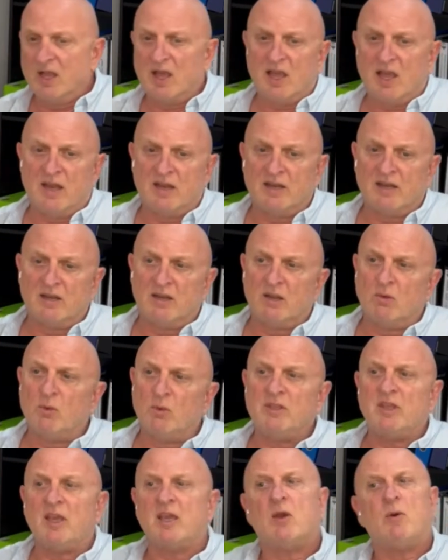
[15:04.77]
And
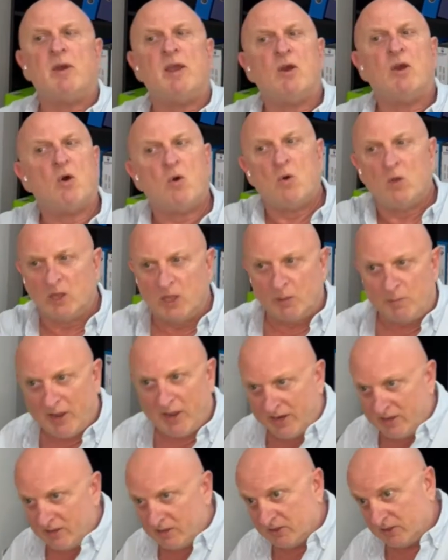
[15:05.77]
we take away all the
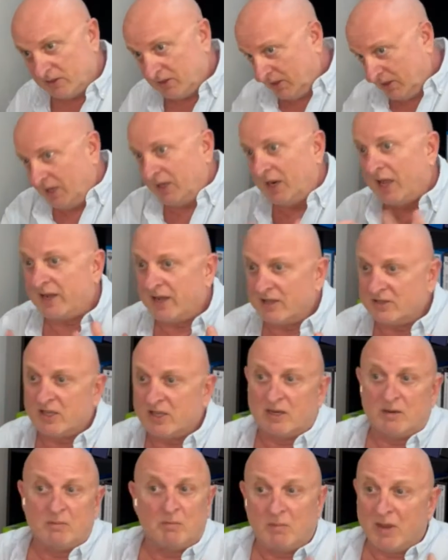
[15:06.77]
pains. Like I
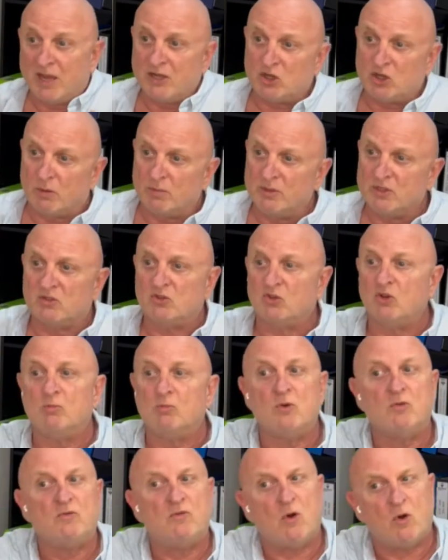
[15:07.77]
said, my job is to
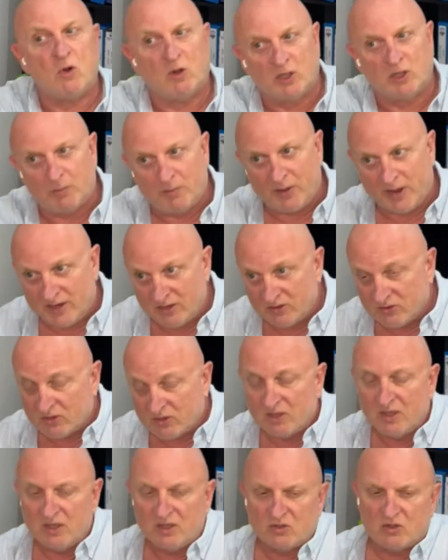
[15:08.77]
remove all the
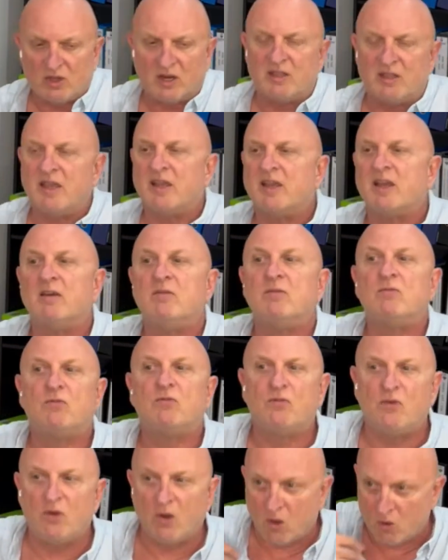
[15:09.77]
pains so that they can
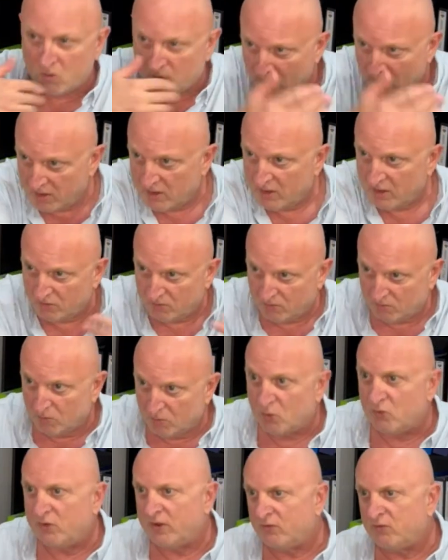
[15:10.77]
flow
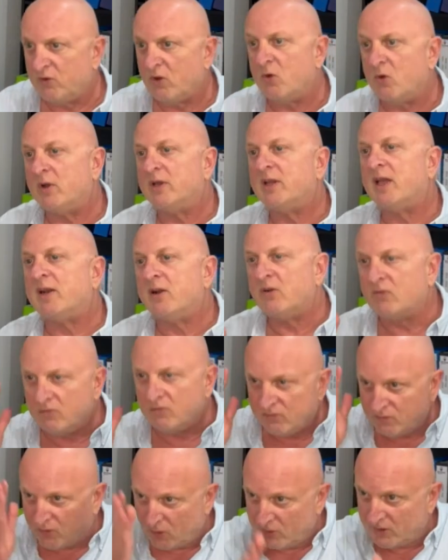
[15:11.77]
moving forward and
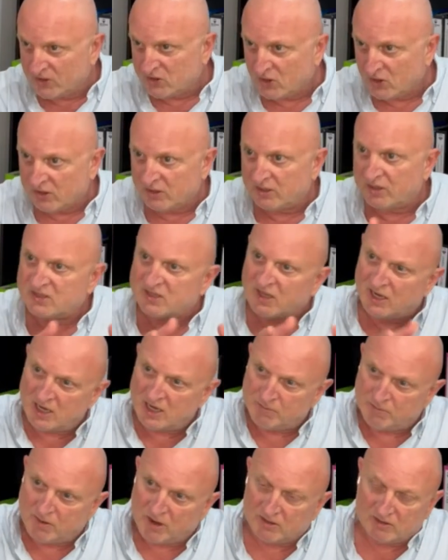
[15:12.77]
focus on the
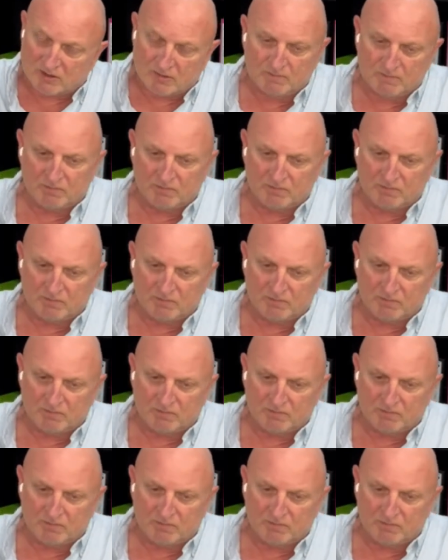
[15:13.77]
selling part.